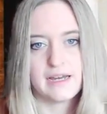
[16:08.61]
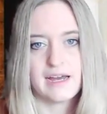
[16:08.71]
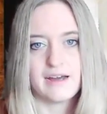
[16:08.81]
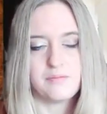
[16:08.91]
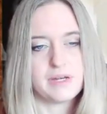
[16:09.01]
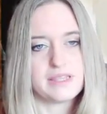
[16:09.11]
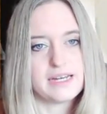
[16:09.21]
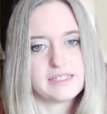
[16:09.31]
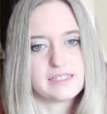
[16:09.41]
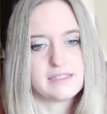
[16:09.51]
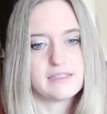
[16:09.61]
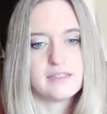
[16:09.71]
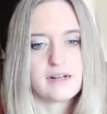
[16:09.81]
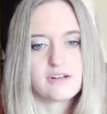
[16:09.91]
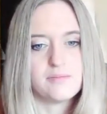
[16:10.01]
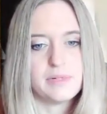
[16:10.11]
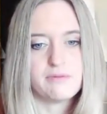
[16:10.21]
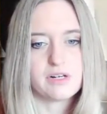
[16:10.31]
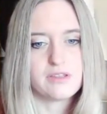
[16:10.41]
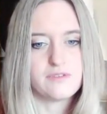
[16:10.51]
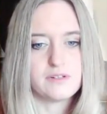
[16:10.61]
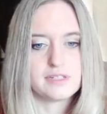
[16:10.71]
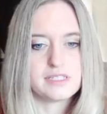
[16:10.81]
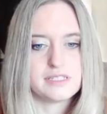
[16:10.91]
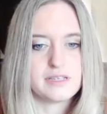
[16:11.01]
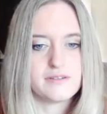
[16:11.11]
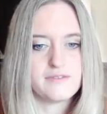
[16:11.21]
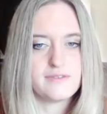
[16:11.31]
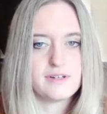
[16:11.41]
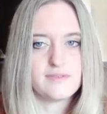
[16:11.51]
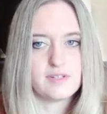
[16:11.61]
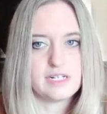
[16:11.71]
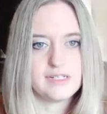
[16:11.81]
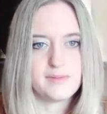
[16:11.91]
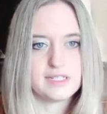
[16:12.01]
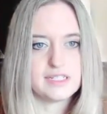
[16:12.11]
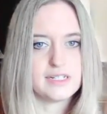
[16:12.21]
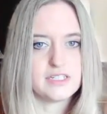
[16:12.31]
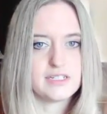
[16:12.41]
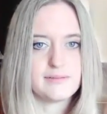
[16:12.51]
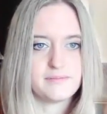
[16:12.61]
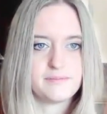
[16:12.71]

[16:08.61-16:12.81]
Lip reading: but that's not going to be one of the focuses of today's presentation.